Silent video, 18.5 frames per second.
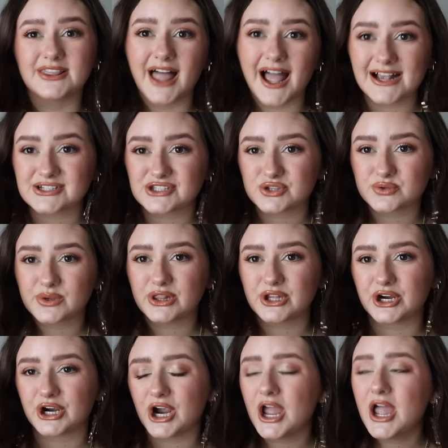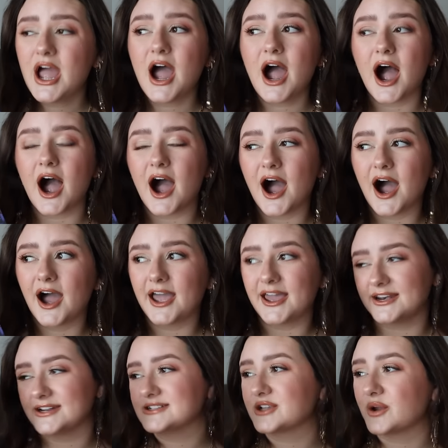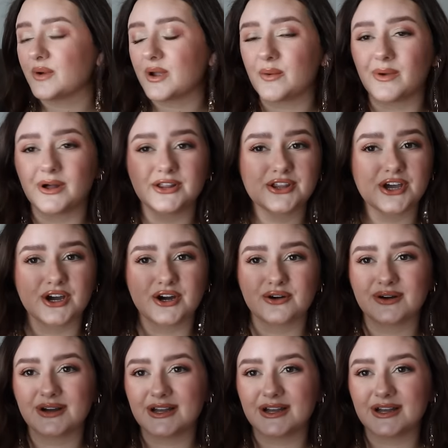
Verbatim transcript: last thriller. Uh, it is going well though.